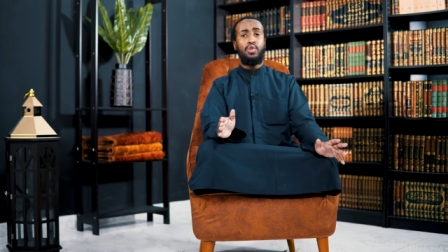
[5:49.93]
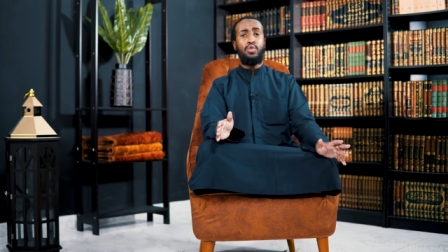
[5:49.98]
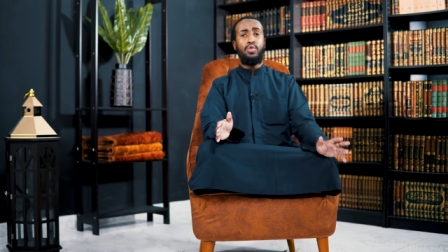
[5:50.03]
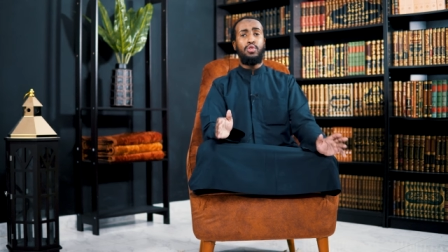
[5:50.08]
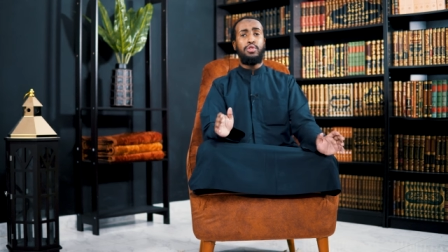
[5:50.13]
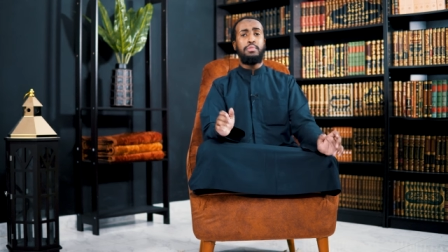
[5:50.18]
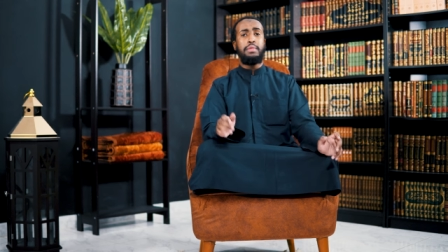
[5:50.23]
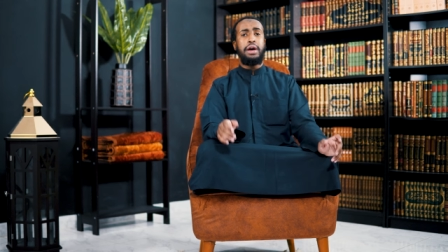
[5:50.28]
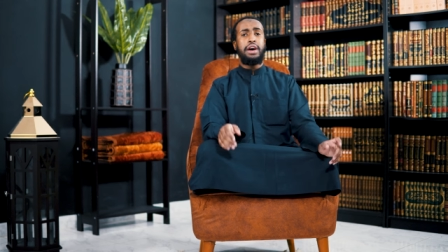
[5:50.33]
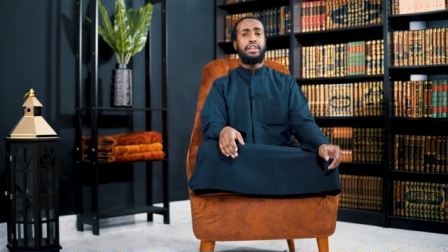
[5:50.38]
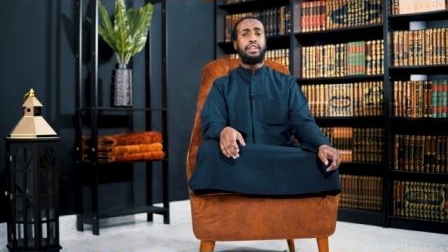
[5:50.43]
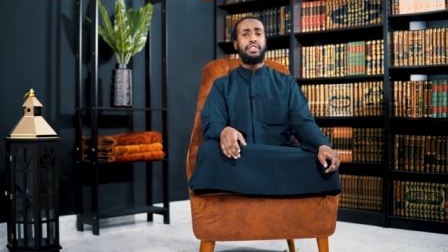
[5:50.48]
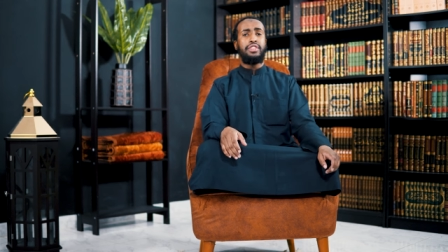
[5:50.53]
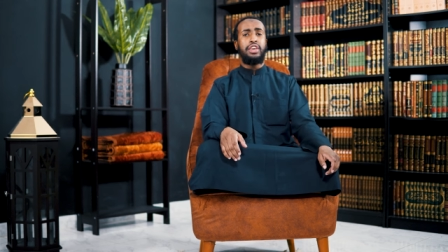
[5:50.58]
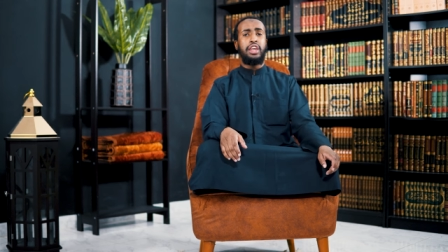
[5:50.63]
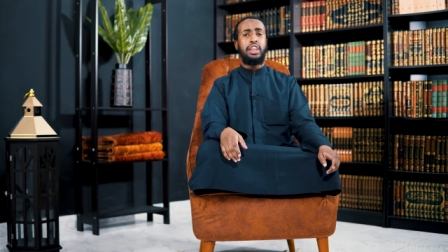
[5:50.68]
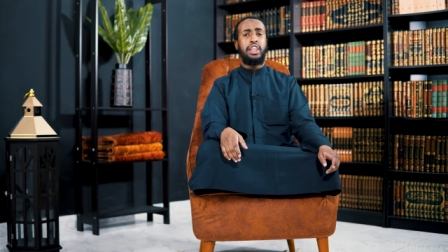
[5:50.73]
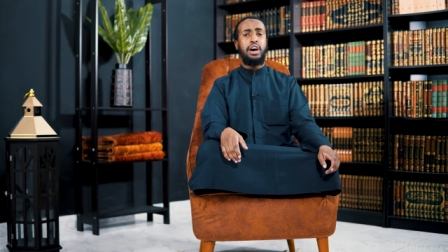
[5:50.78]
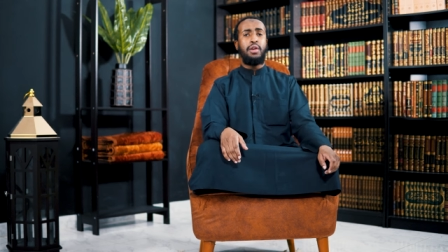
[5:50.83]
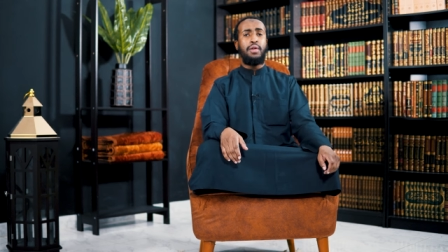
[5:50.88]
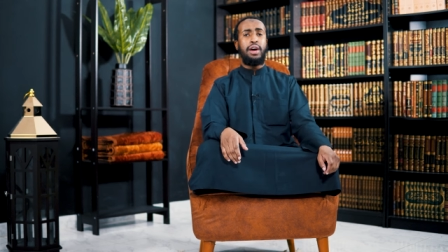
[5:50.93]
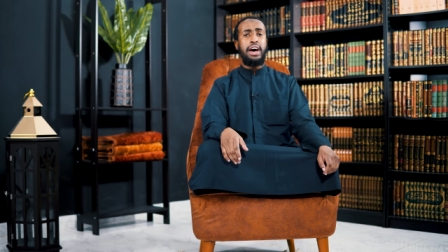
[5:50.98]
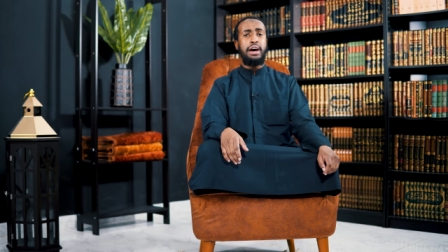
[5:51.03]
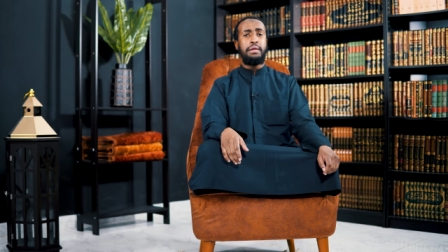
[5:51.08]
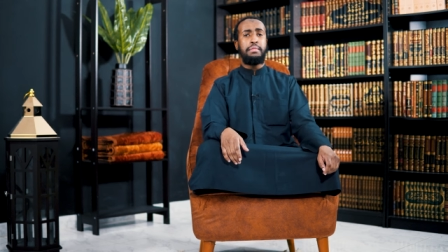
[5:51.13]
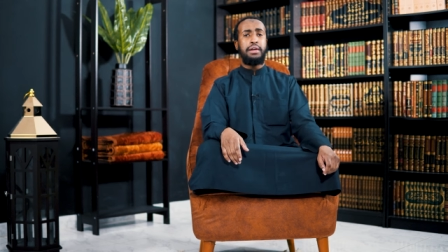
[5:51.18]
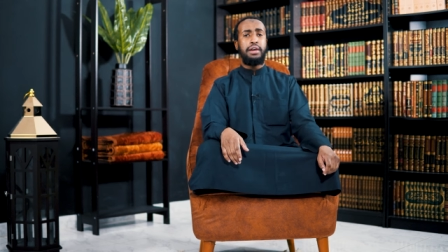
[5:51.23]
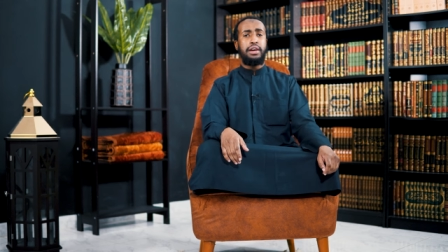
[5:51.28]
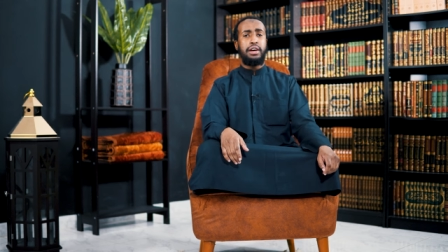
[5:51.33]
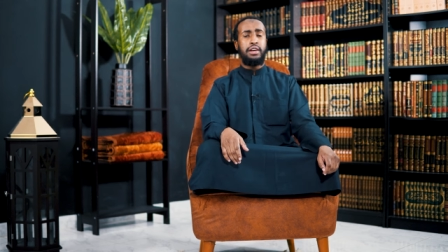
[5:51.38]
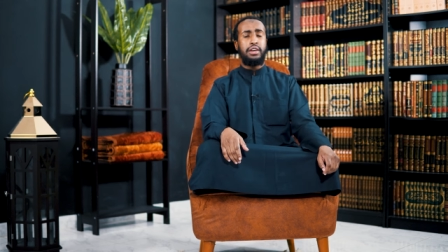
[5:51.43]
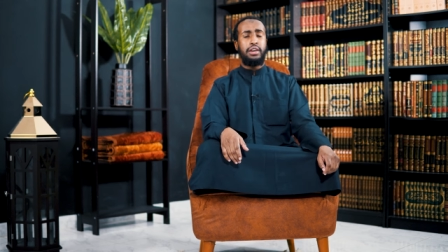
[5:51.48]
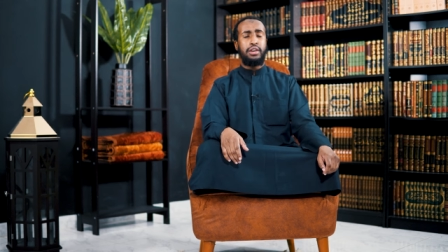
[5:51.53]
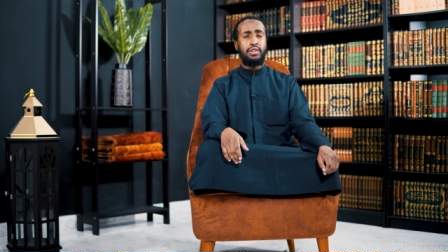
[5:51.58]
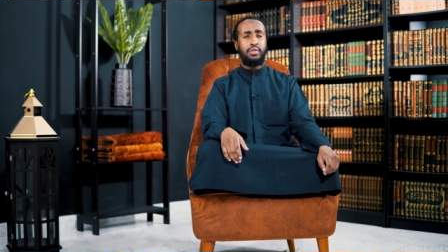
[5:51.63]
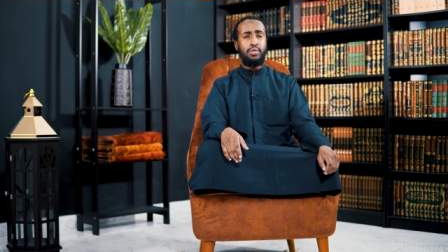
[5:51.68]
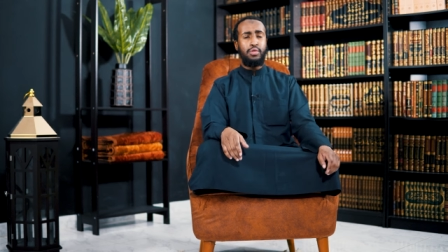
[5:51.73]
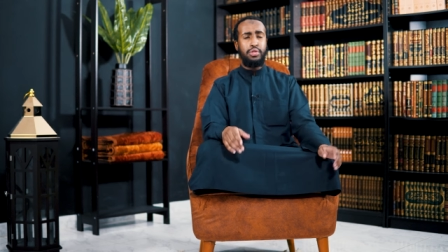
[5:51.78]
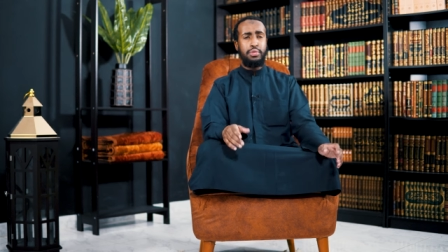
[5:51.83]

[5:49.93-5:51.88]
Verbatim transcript: Uthman radiallahu uh, uh,